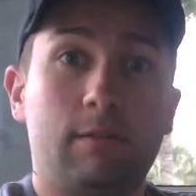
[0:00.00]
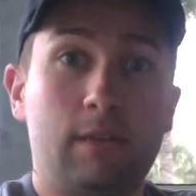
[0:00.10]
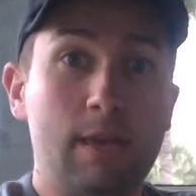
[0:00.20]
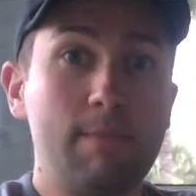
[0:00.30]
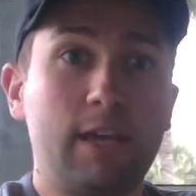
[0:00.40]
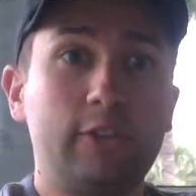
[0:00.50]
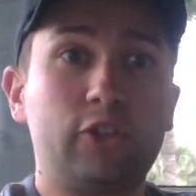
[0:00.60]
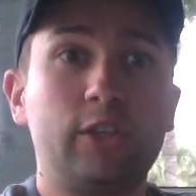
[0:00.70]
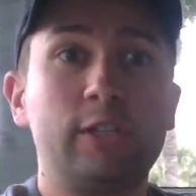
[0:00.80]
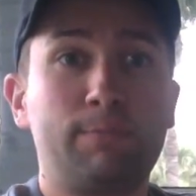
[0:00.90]

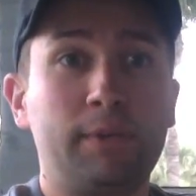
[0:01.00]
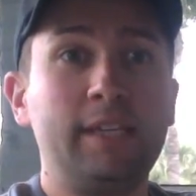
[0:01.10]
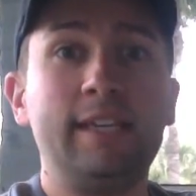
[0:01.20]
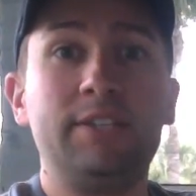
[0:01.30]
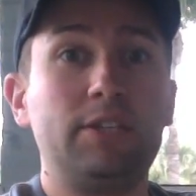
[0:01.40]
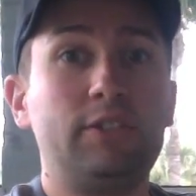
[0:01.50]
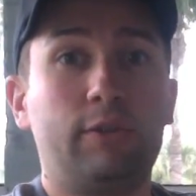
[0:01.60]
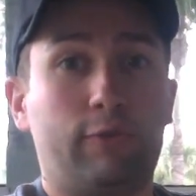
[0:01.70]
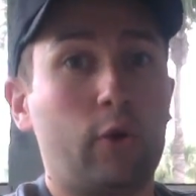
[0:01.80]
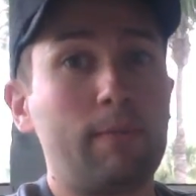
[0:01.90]
image is pretty easy
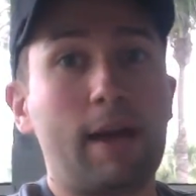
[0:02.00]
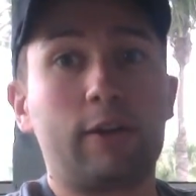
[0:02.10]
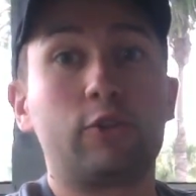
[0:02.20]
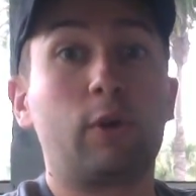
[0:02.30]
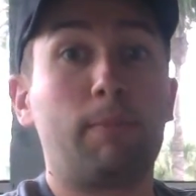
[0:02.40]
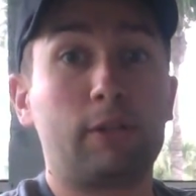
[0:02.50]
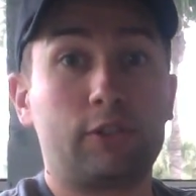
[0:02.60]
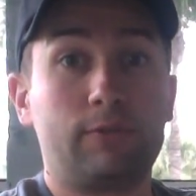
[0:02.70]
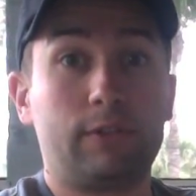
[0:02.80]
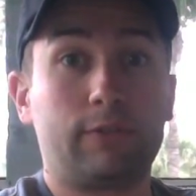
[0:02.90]
to format onto a
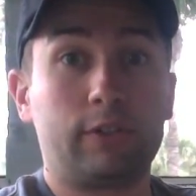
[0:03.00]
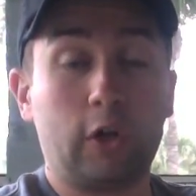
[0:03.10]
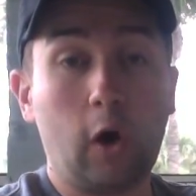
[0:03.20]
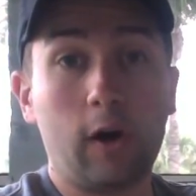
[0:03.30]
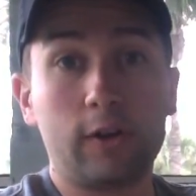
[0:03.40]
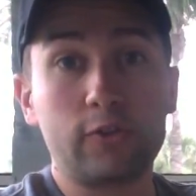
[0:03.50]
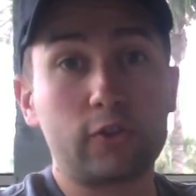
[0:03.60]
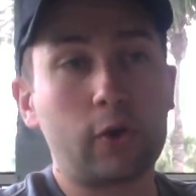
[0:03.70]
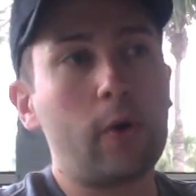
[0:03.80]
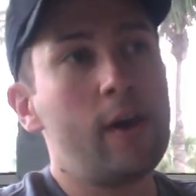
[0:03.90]
bunch of different cards.
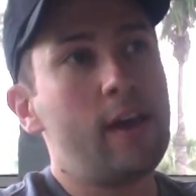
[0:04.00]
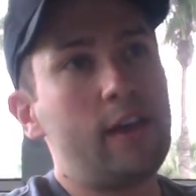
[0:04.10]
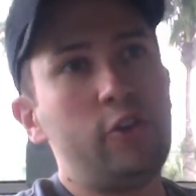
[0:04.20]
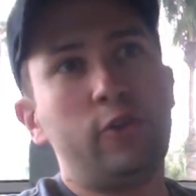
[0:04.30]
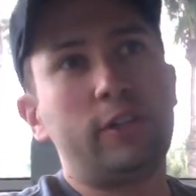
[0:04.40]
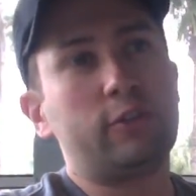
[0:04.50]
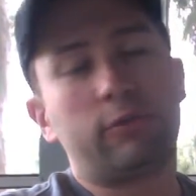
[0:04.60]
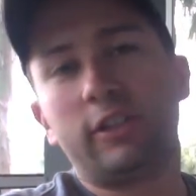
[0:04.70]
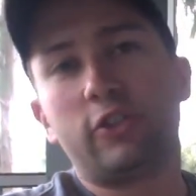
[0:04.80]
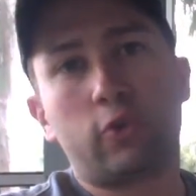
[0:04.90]
So you can
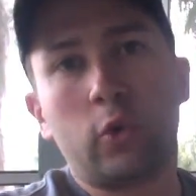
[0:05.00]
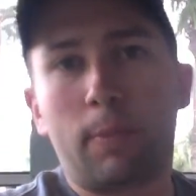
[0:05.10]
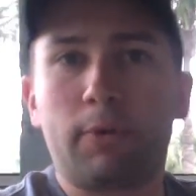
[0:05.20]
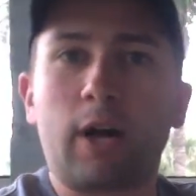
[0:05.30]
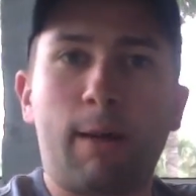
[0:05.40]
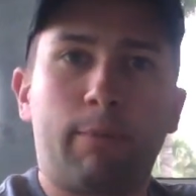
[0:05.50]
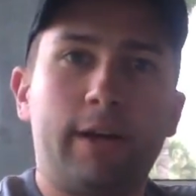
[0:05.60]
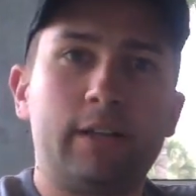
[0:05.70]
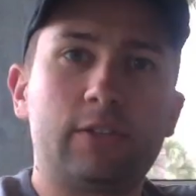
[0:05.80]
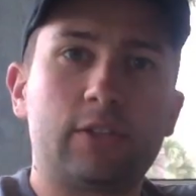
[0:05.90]
really screw up your
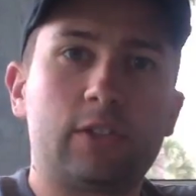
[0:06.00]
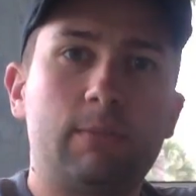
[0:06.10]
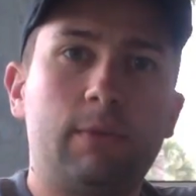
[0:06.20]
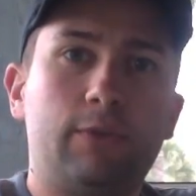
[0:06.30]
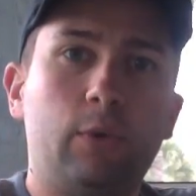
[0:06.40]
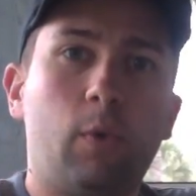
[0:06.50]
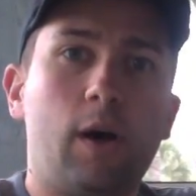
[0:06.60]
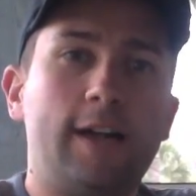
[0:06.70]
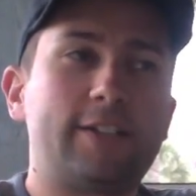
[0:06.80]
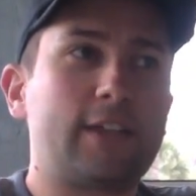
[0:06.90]
operating system if you
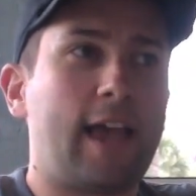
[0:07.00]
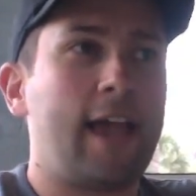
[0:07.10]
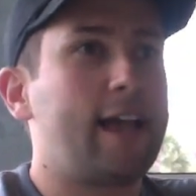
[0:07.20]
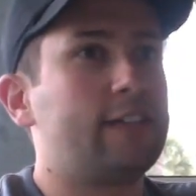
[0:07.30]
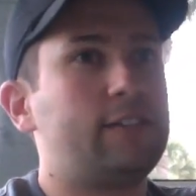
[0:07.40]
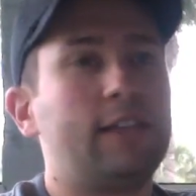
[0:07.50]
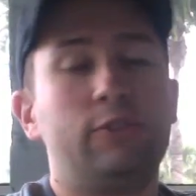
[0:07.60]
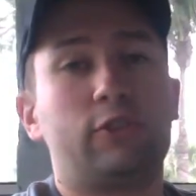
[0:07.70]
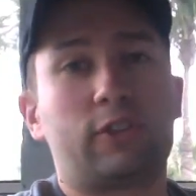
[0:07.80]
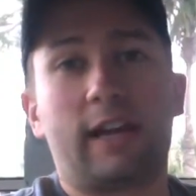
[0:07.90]
want, and then
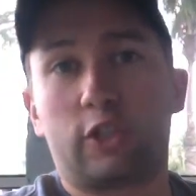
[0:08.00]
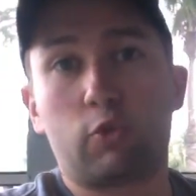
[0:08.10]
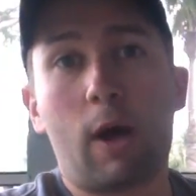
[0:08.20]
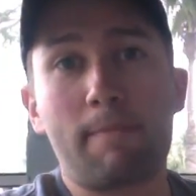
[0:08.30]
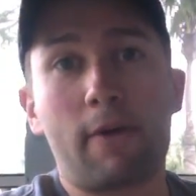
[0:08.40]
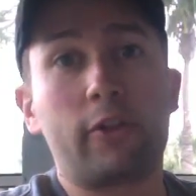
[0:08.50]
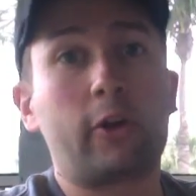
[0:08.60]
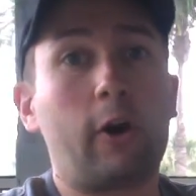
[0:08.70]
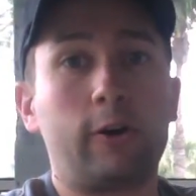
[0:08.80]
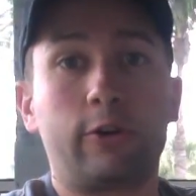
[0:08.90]
you just kind of swap out the
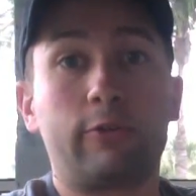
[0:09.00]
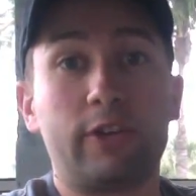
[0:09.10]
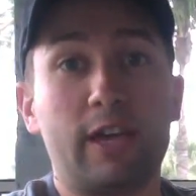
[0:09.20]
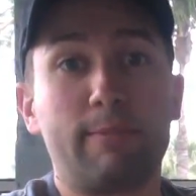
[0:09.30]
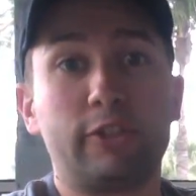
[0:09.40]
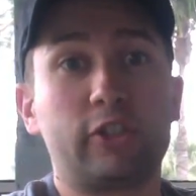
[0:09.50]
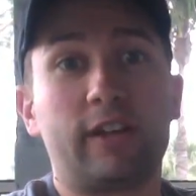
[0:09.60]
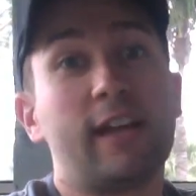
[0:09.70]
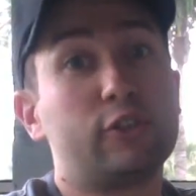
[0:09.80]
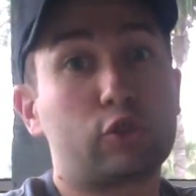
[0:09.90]
card or re-image
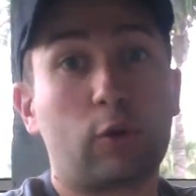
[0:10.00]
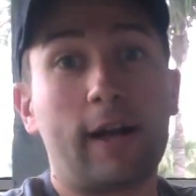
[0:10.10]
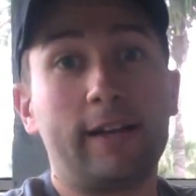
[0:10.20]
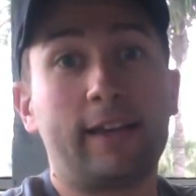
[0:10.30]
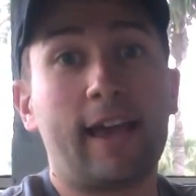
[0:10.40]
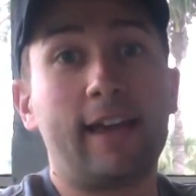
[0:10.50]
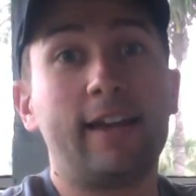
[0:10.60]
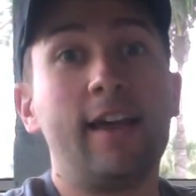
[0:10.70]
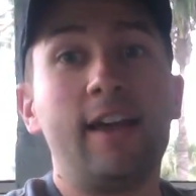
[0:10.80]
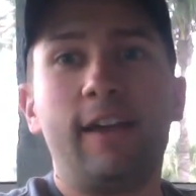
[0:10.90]
it and try again.
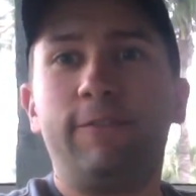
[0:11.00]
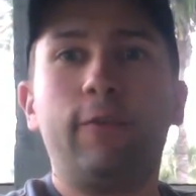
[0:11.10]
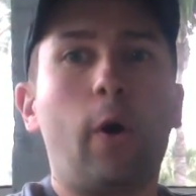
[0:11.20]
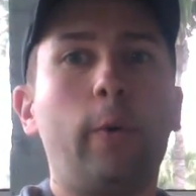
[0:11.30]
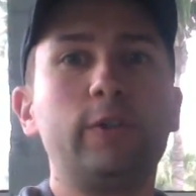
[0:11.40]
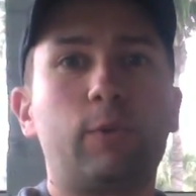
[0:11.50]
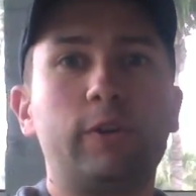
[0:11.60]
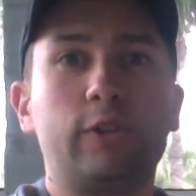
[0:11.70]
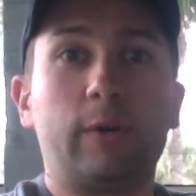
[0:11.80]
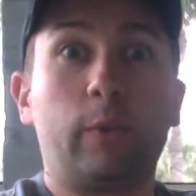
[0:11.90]
If you've always
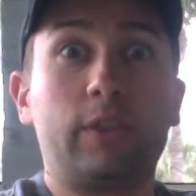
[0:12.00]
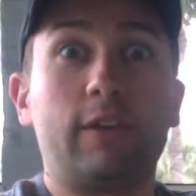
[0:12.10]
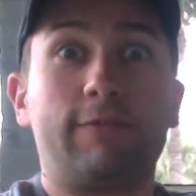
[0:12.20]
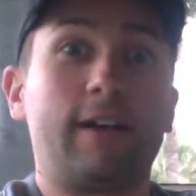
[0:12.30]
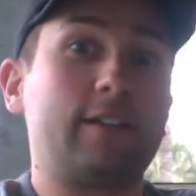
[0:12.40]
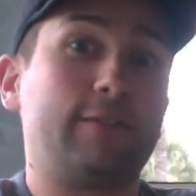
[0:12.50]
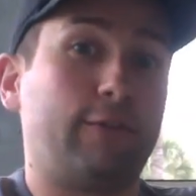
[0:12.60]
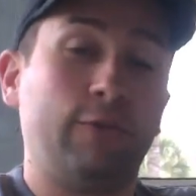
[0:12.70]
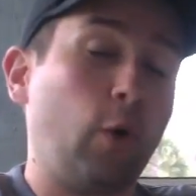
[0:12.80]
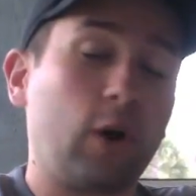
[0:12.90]
wondered what the effect of a
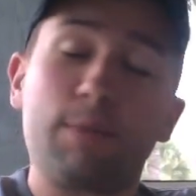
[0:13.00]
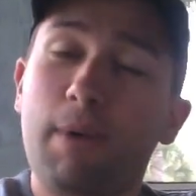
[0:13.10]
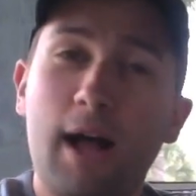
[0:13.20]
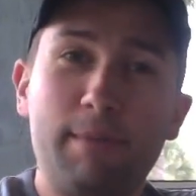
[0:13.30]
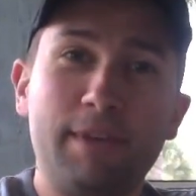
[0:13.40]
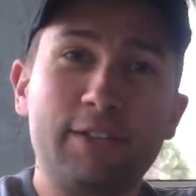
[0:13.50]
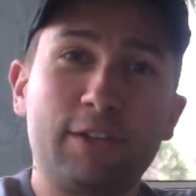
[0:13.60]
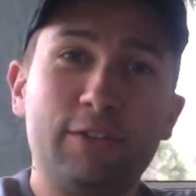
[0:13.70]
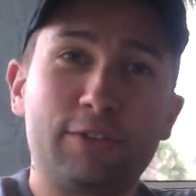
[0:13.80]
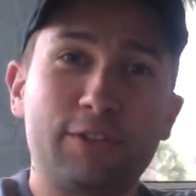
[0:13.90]
fork bomb is
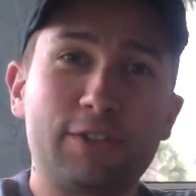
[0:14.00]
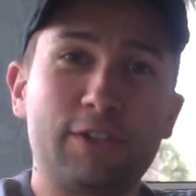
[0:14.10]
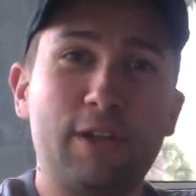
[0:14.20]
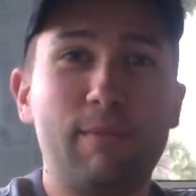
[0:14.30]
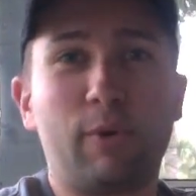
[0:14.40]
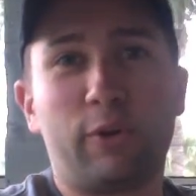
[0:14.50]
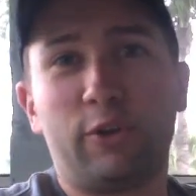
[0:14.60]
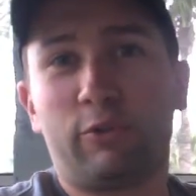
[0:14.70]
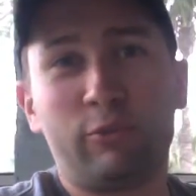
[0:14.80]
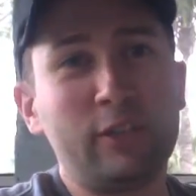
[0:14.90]
on your system, or
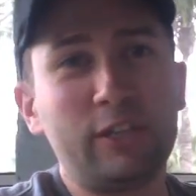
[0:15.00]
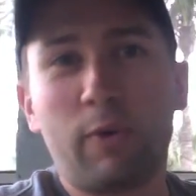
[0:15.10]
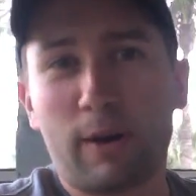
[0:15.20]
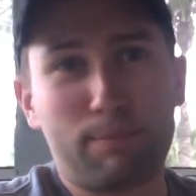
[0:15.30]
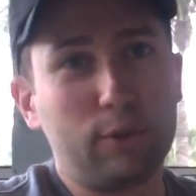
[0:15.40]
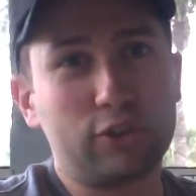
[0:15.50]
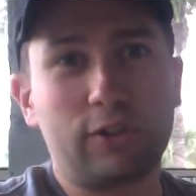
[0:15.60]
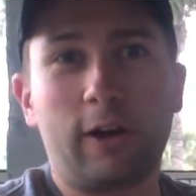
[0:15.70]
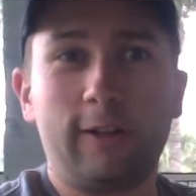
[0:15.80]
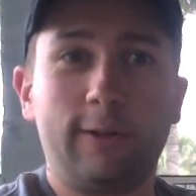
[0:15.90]
you really want to push
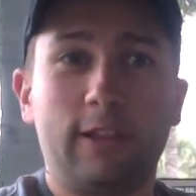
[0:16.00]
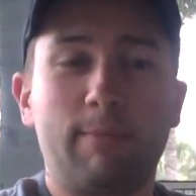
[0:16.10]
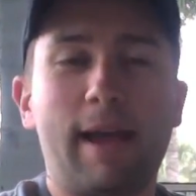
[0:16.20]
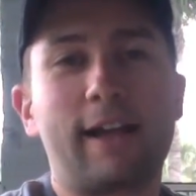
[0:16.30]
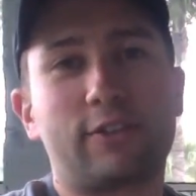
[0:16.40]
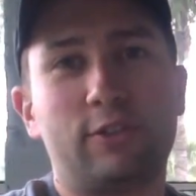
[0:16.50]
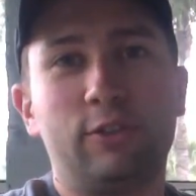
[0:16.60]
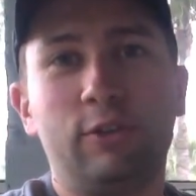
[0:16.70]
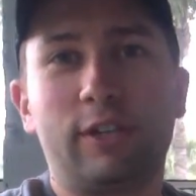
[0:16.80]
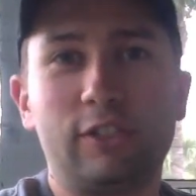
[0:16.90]
it all the way to the max,
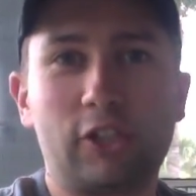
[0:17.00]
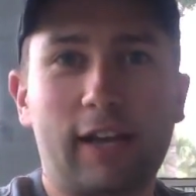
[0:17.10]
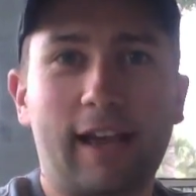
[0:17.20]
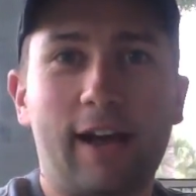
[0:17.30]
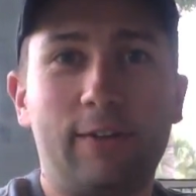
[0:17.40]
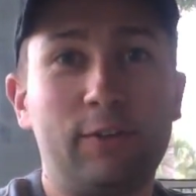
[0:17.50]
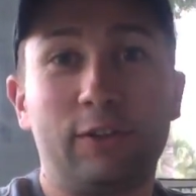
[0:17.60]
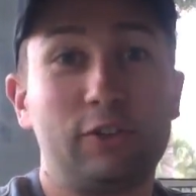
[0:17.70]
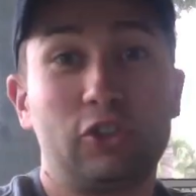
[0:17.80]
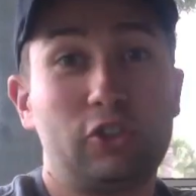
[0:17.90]
you can
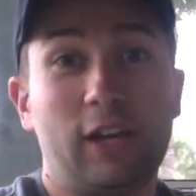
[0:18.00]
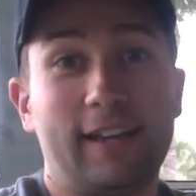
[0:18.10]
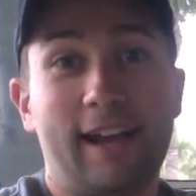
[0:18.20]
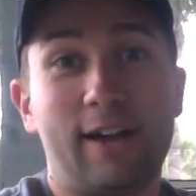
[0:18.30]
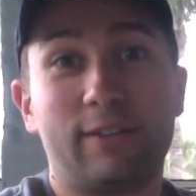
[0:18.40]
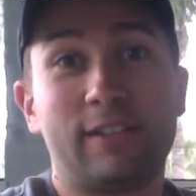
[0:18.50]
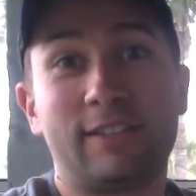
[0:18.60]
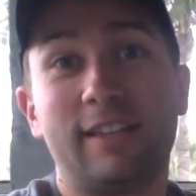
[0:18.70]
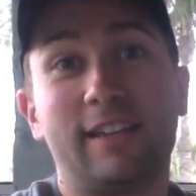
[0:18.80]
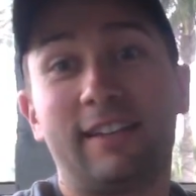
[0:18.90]
just check it out and
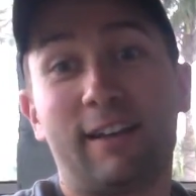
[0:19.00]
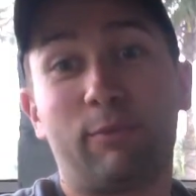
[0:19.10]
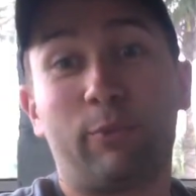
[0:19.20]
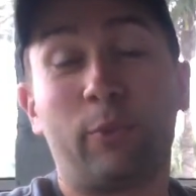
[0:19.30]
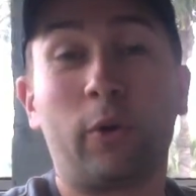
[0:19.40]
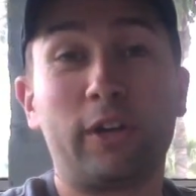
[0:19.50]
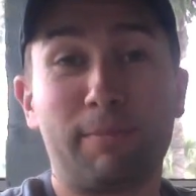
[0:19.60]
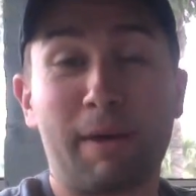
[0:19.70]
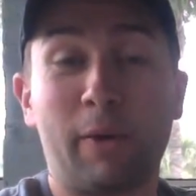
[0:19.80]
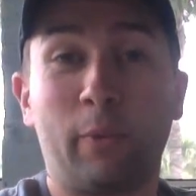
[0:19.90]
see and not worry
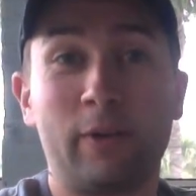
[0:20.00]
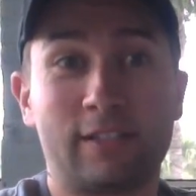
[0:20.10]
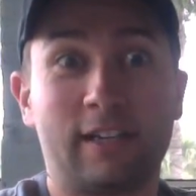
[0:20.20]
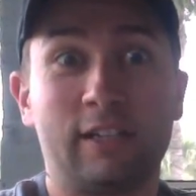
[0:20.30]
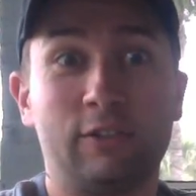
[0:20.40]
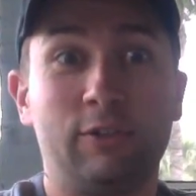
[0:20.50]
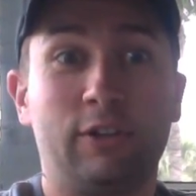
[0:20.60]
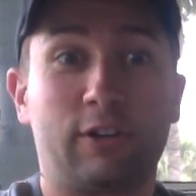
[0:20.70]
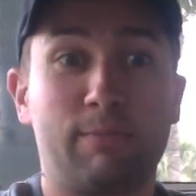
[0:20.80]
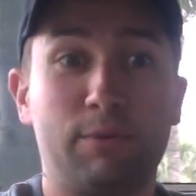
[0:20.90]
about what it's going to do to
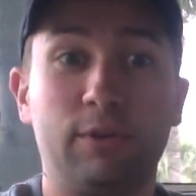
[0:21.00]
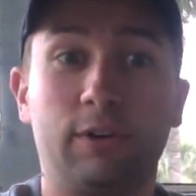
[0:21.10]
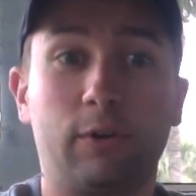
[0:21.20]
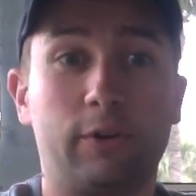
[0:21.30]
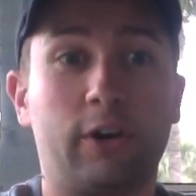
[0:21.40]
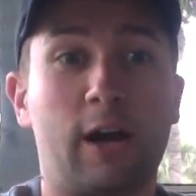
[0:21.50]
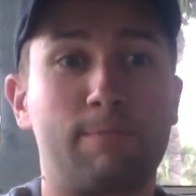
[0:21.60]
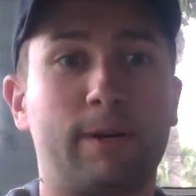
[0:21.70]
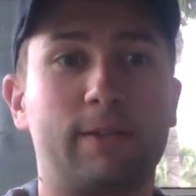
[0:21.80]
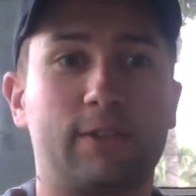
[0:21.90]
your computer or your
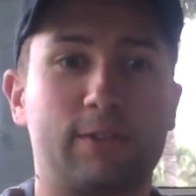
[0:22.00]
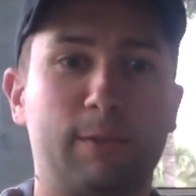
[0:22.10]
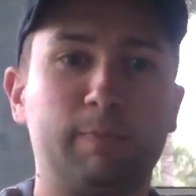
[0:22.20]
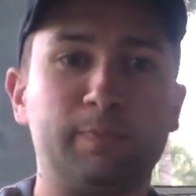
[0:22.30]
operating system.